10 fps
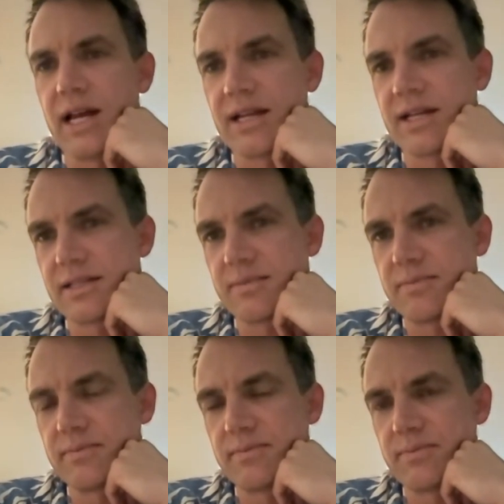Because
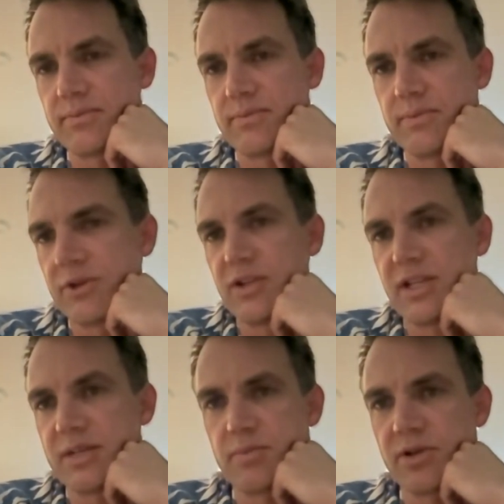
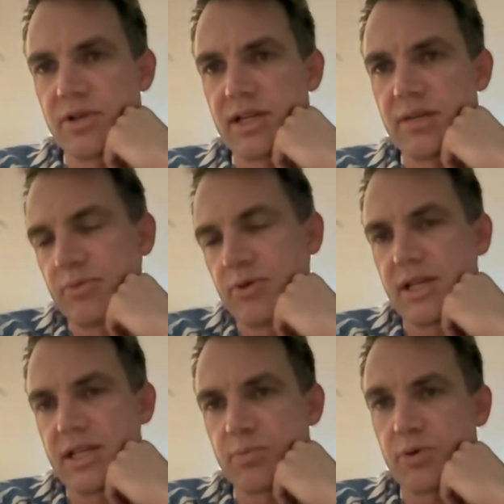beauty is beauty and
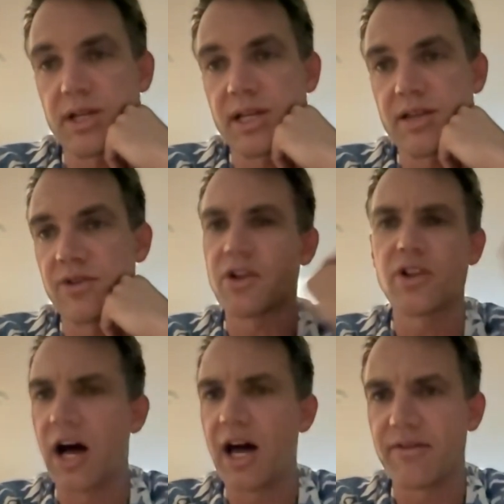pretty is pretty, and there's a
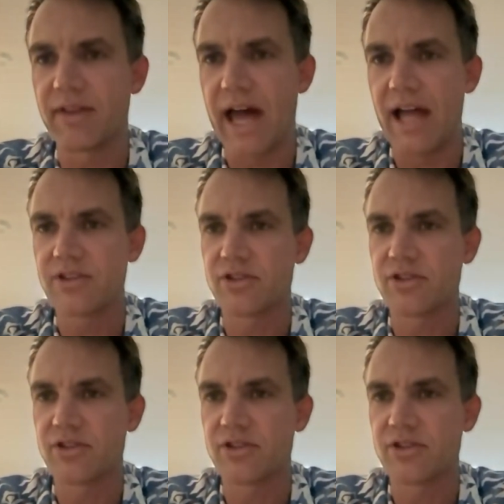lot of that.